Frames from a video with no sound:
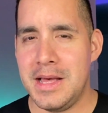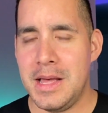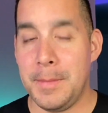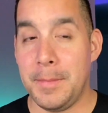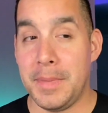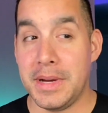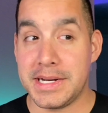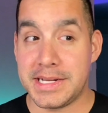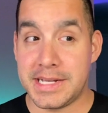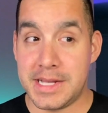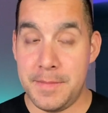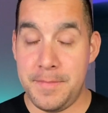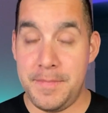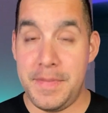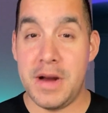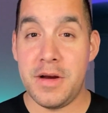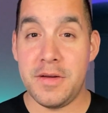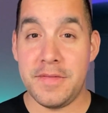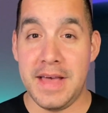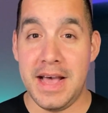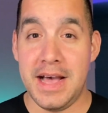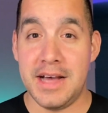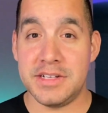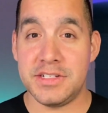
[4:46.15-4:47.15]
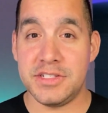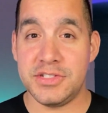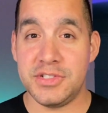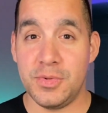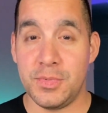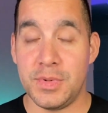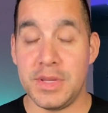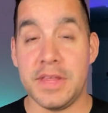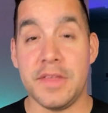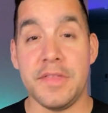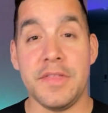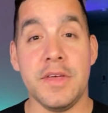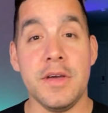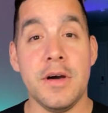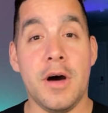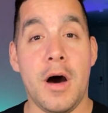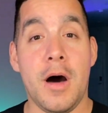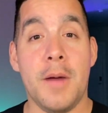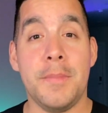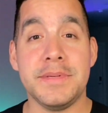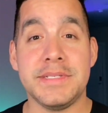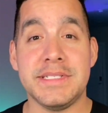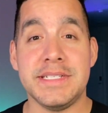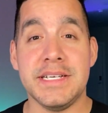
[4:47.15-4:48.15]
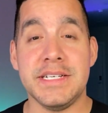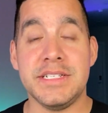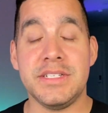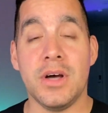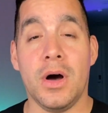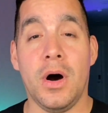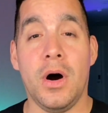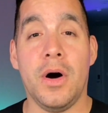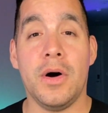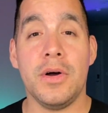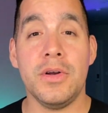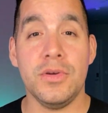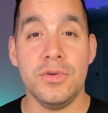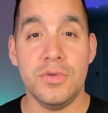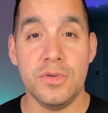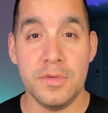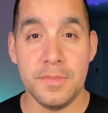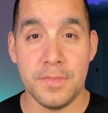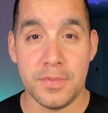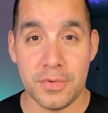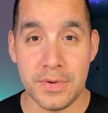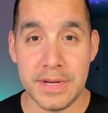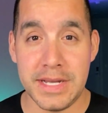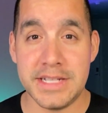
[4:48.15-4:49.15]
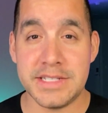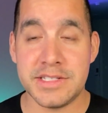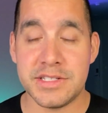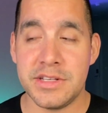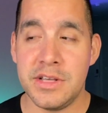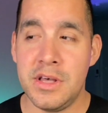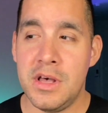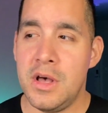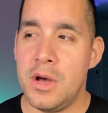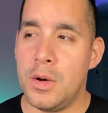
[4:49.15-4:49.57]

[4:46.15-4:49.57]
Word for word: but compare that to really the opposite on Uber Eats,